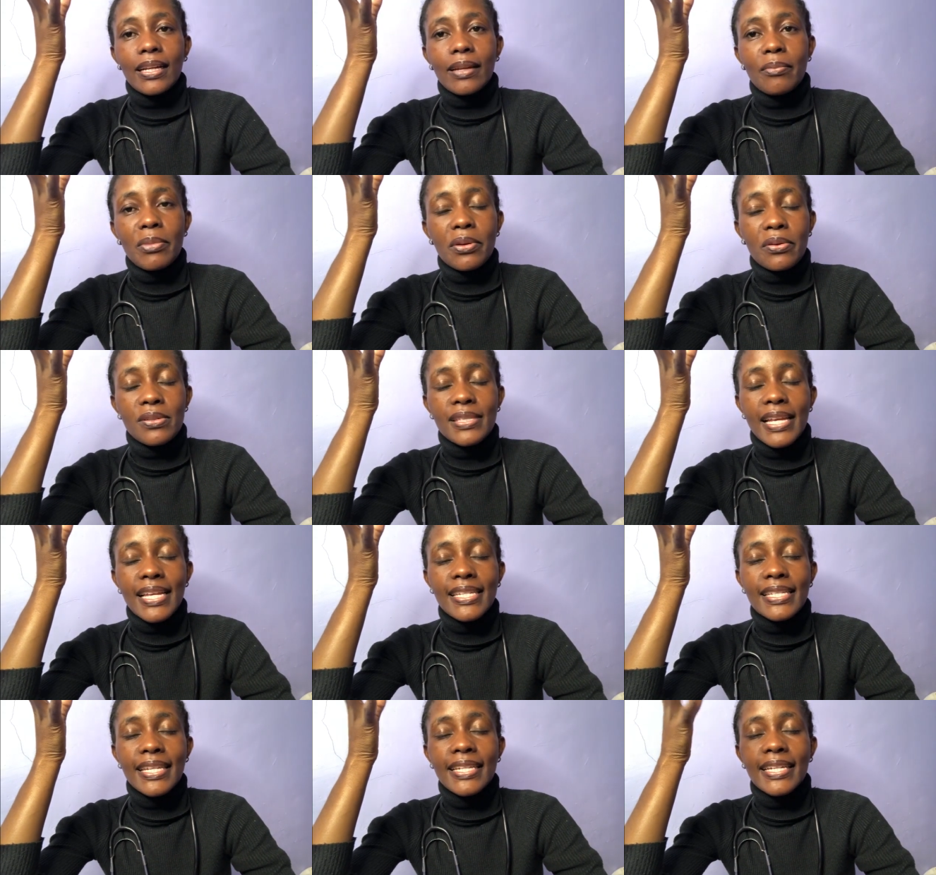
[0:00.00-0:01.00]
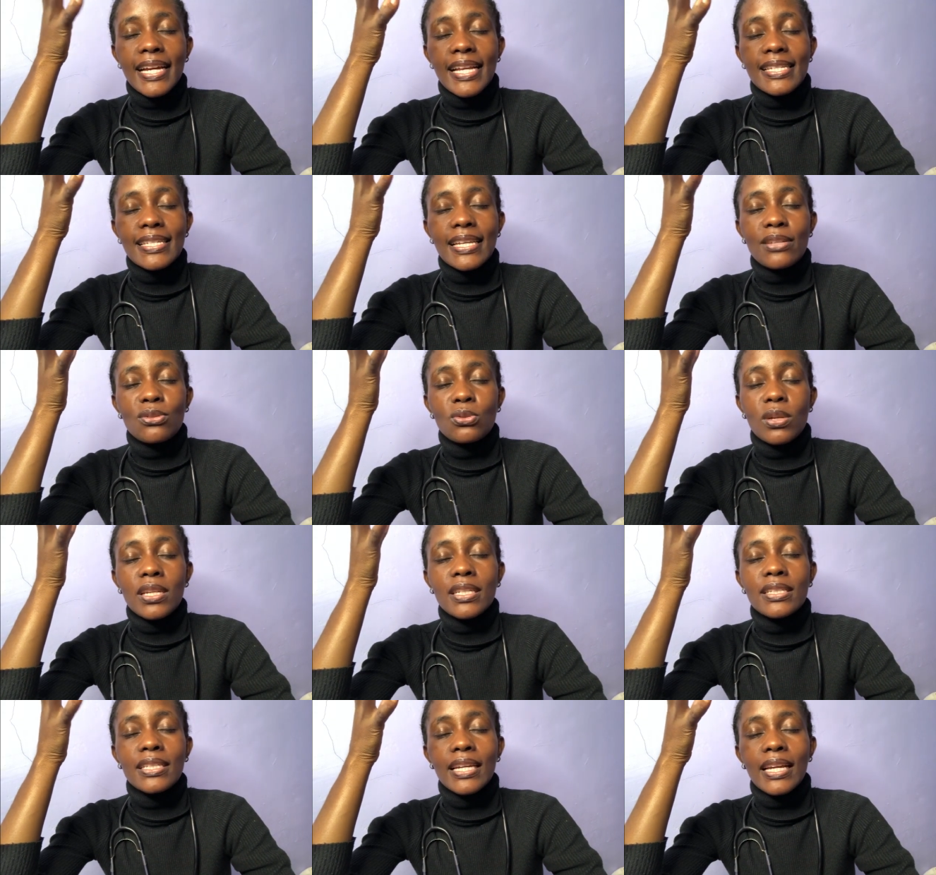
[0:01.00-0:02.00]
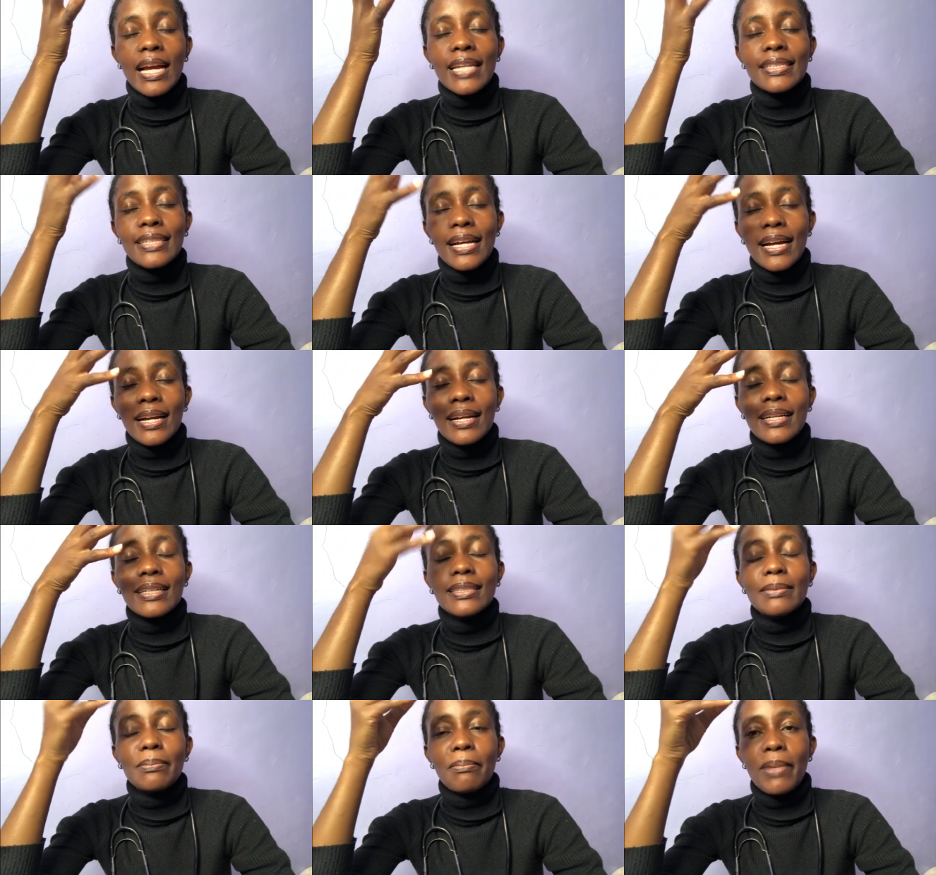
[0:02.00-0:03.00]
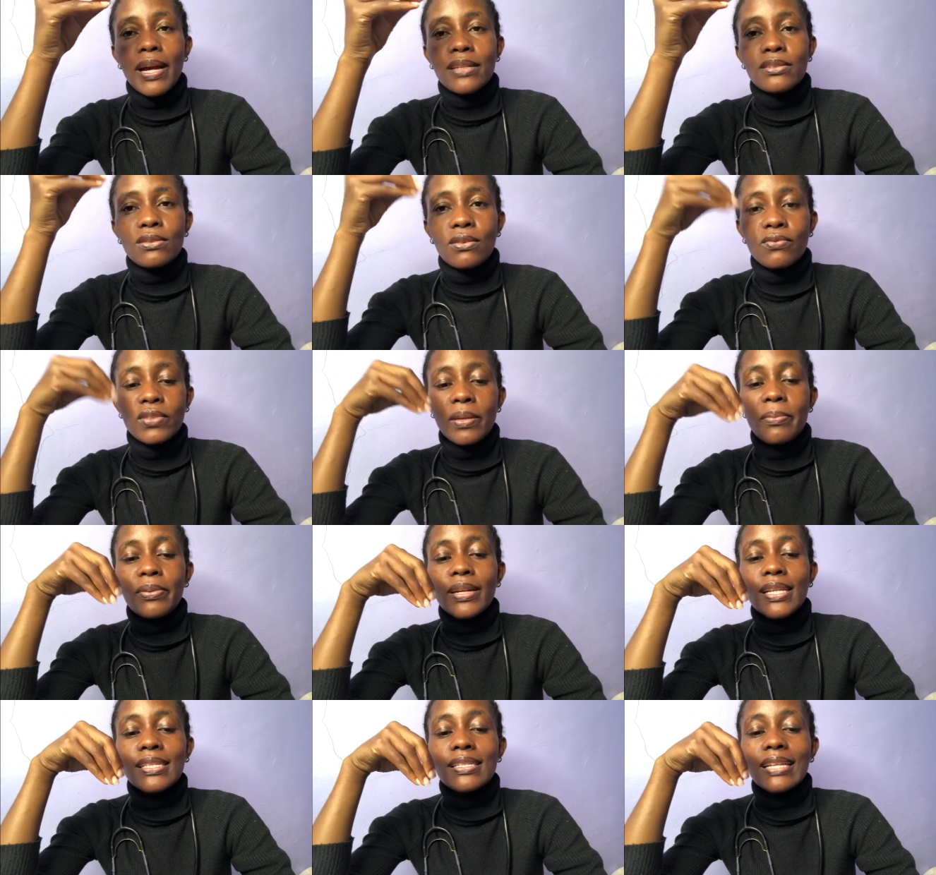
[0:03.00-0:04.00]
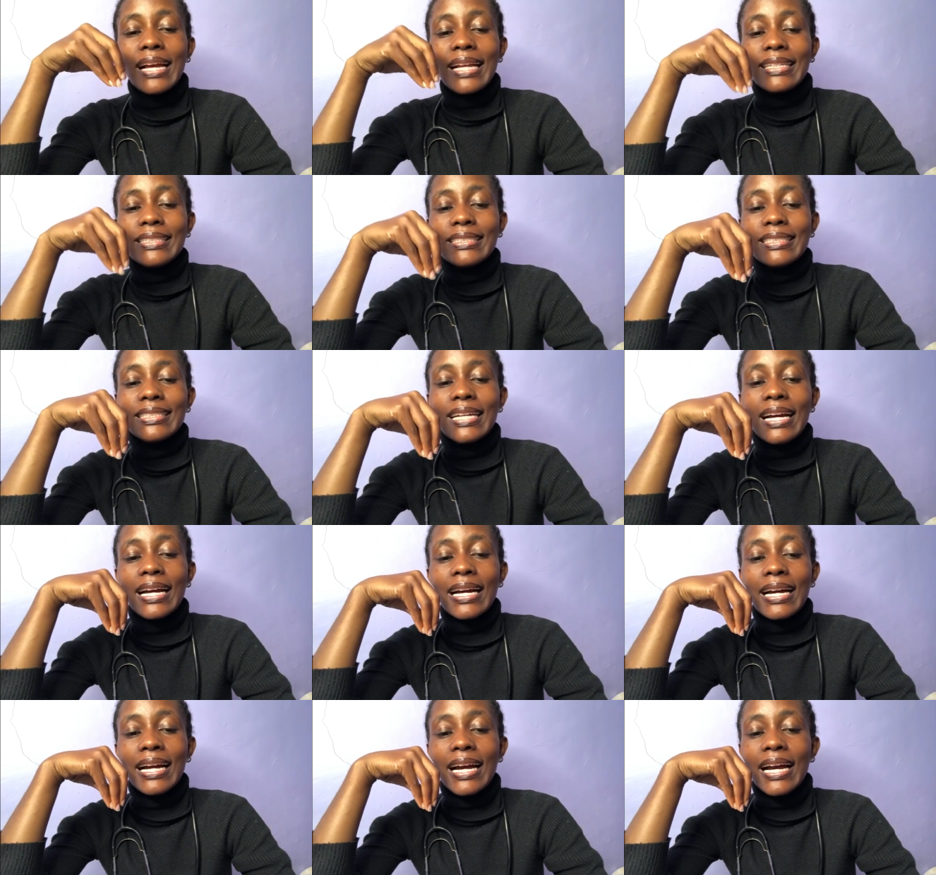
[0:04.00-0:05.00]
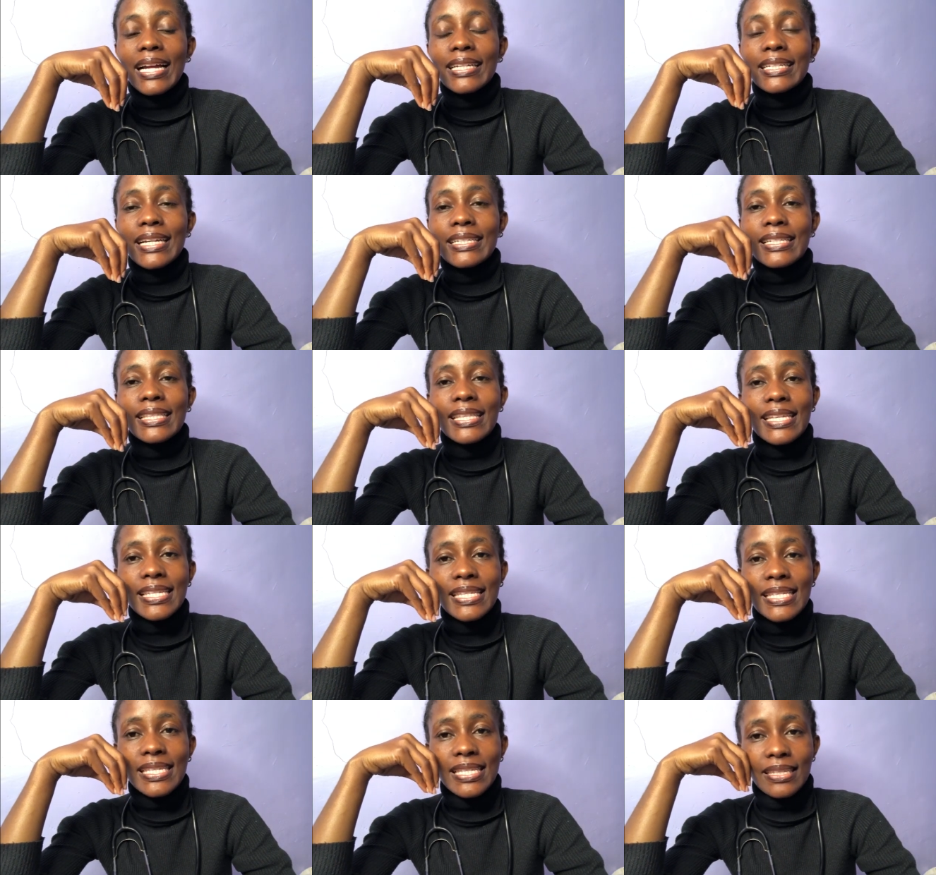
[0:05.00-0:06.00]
because I said cancer usually attack parts of the breast, and at this